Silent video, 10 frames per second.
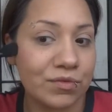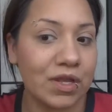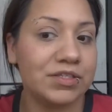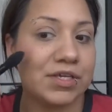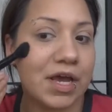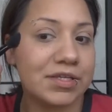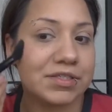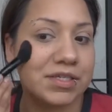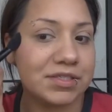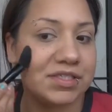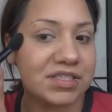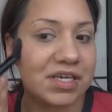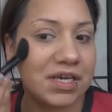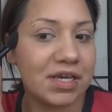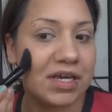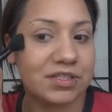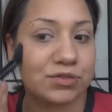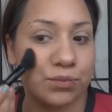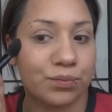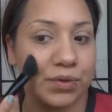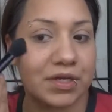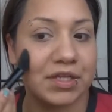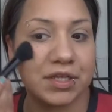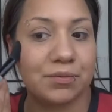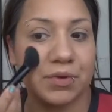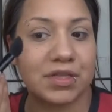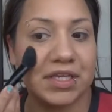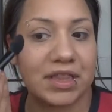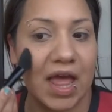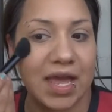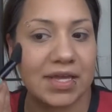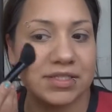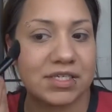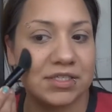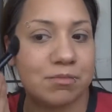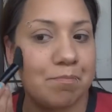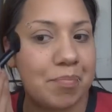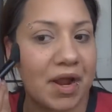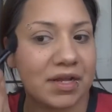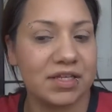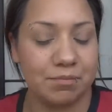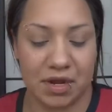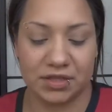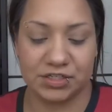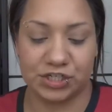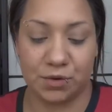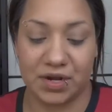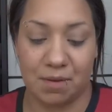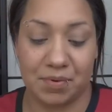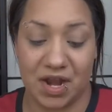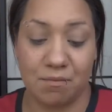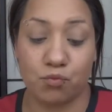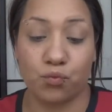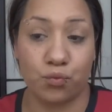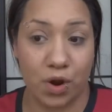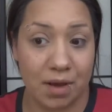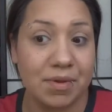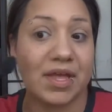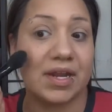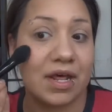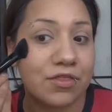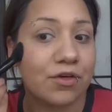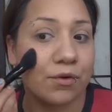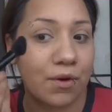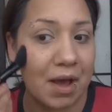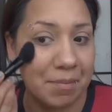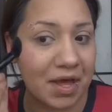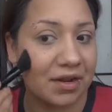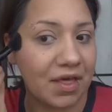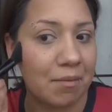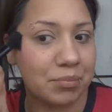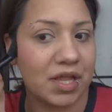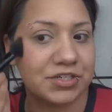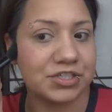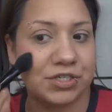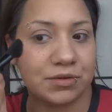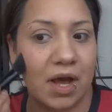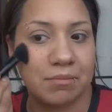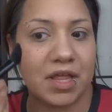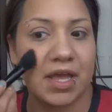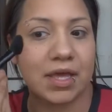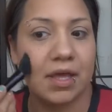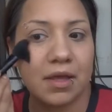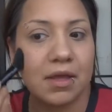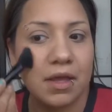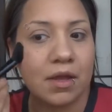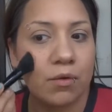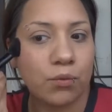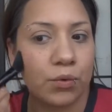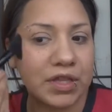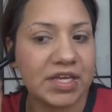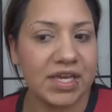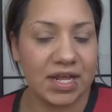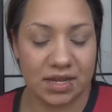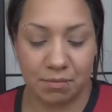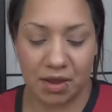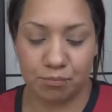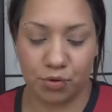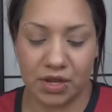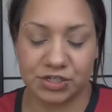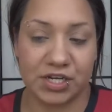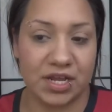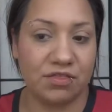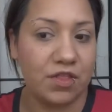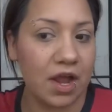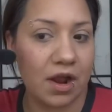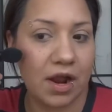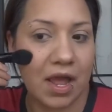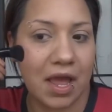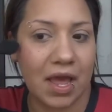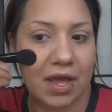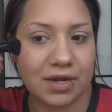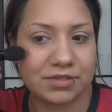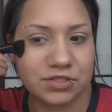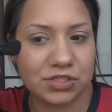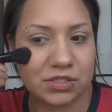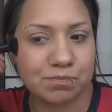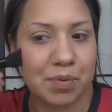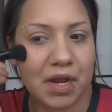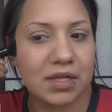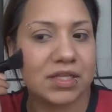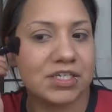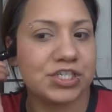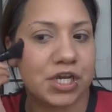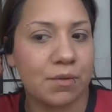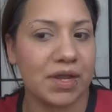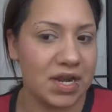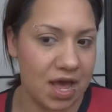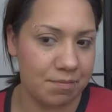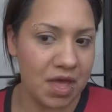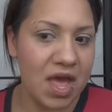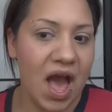As you guys can see, it's really, really light. It's barely showing up, and I'm rubbing the crap out of that blush too. I'm like really getting my brush in there, and it's just barely showing up.